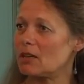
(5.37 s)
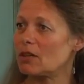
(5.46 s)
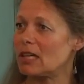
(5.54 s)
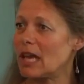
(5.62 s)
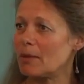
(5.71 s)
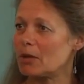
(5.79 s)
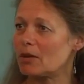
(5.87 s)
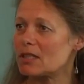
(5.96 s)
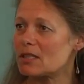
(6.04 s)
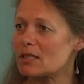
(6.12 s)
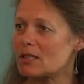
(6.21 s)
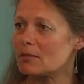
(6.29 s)
the
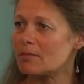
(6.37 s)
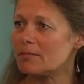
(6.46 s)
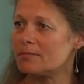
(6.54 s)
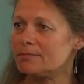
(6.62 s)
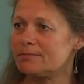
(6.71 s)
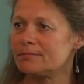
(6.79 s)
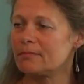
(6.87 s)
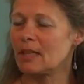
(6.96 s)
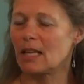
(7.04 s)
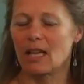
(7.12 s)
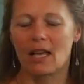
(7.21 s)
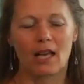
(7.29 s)
endocannabinoid system.
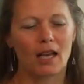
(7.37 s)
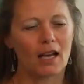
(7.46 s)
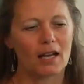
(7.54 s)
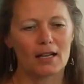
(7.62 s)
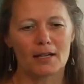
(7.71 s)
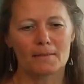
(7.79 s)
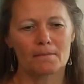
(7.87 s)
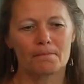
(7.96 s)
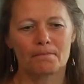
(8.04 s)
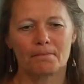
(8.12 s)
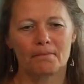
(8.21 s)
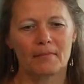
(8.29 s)
Um,